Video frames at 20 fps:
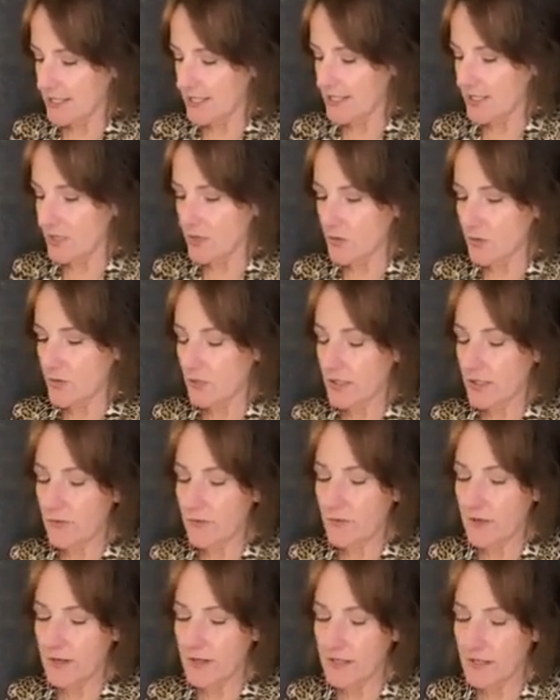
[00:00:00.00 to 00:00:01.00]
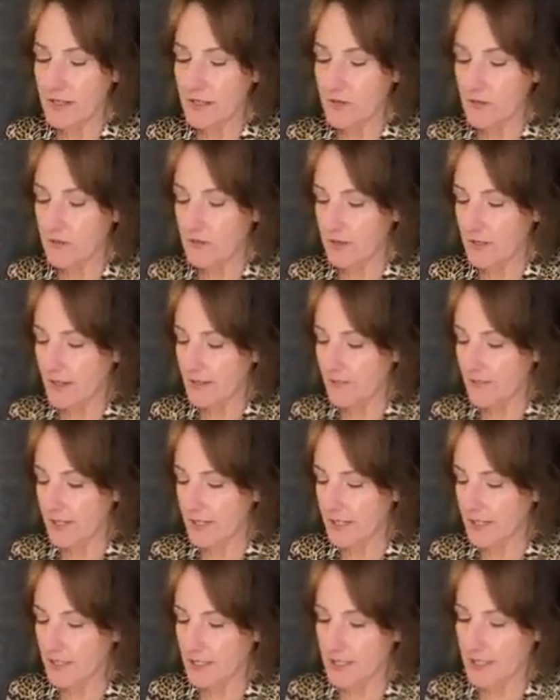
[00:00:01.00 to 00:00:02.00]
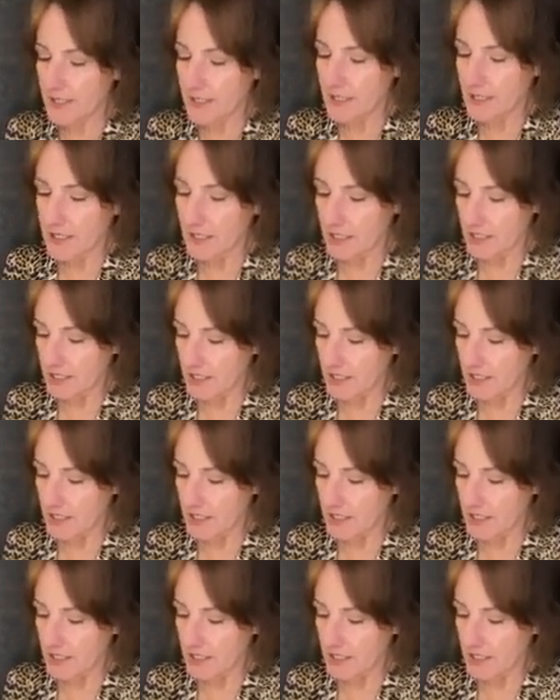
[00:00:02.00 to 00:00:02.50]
Let's do some Rangiku loving.